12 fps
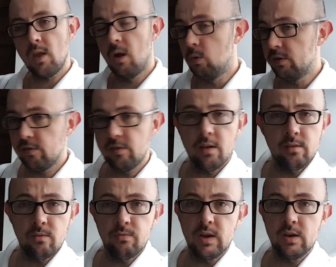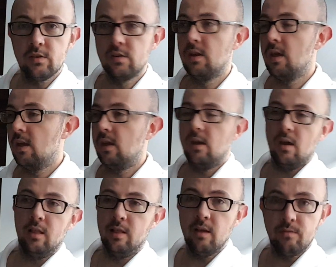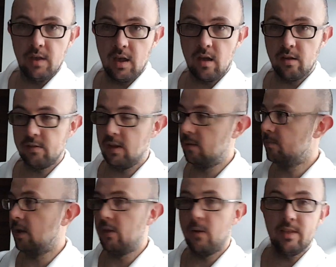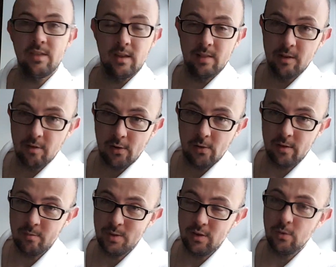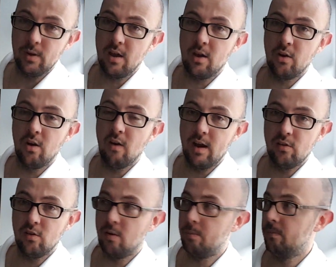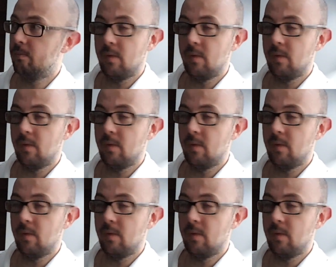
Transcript: I watch it start to finish. I love the casting. By the way, I think Lyrical has been doing a great job.